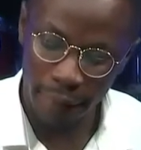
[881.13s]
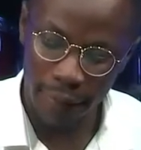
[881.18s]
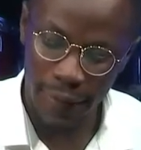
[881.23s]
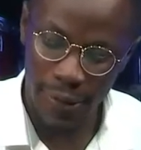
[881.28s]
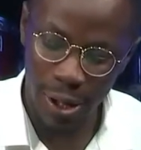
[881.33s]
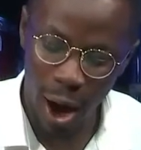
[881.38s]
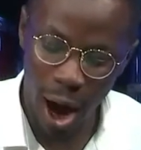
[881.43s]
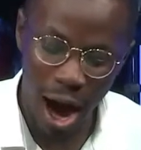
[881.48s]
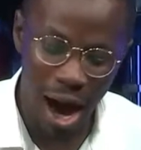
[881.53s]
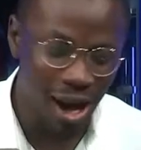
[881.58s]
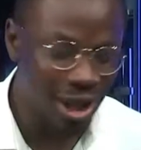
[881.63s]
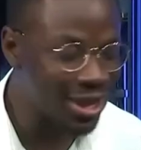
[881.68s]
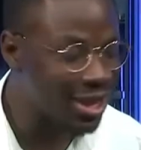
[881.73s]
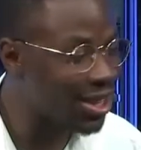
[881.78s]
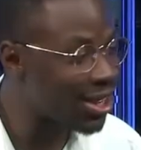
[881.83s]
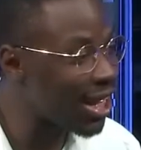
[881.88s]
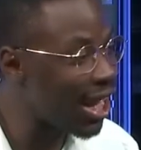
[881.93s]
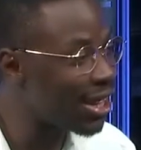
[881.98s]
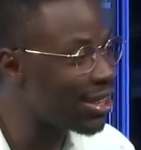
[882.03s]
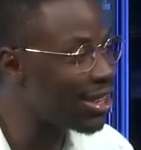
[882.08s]
God
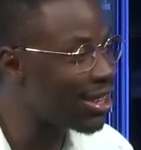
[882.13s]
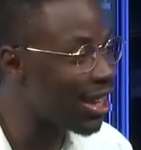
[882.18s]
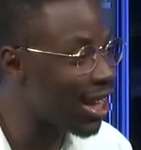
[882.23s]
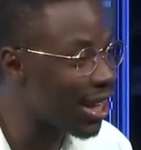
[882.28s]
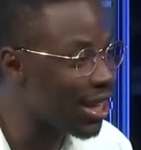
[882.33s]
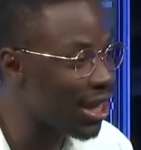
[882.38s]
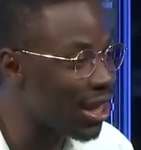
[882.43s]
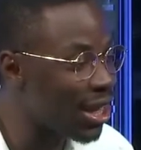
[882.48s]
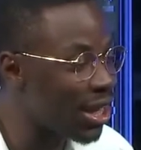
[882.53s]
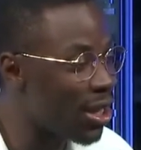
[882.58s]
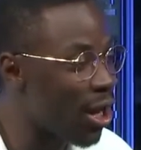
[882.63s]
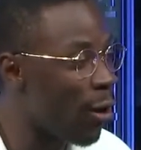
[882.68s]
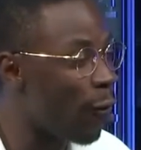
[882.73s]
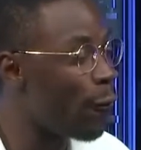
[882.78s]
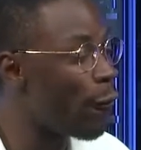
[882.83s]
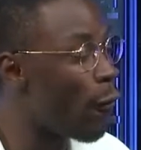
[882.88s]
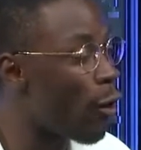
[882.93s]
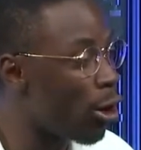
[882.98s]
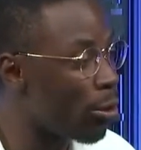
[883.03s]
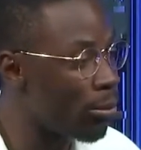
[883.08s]
sends Gideon, a
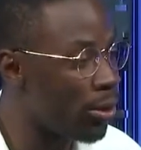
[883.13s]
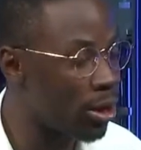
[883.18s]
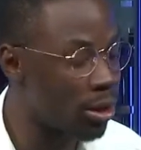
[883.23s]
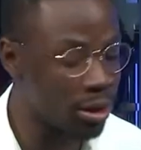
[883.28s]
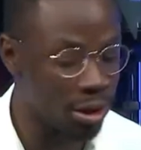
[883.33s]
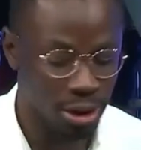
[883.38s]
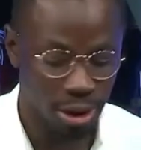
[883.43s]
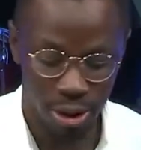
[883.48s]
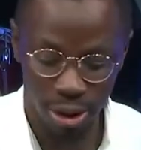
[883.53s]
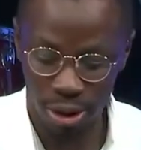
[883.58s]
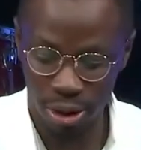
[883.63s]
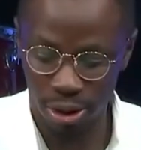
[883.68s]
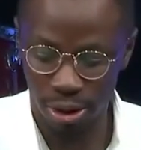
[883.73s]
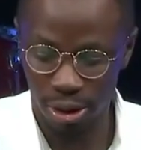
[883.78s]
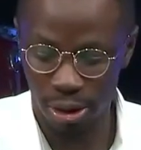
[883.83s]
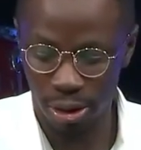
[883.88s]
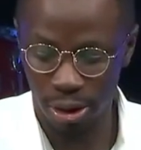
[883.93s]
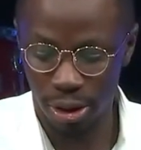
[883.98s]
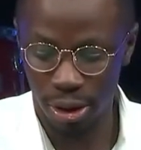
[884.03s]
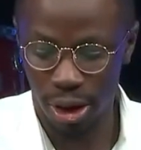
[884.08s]
farmer,
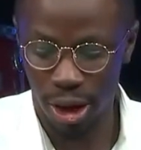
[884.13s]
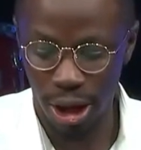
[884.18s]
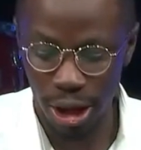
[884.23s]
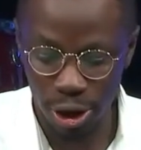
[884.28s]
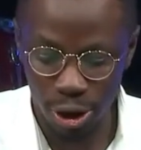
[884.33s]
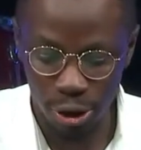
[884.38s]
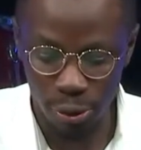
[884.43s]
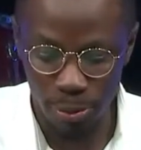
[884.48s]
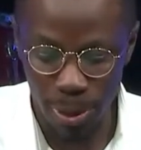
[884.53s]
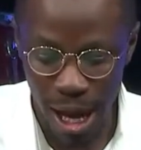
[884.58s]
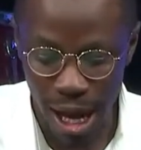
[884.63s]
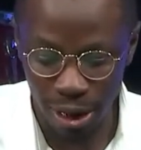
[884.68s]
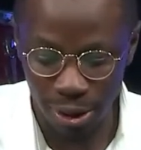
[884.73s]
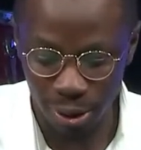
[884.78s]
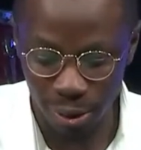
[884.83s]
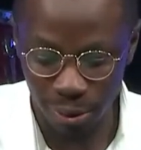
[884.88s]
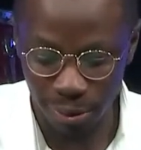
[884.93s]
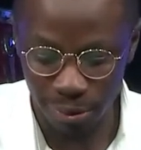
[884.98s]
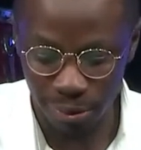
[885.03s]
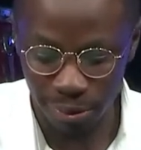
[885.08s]
into battle.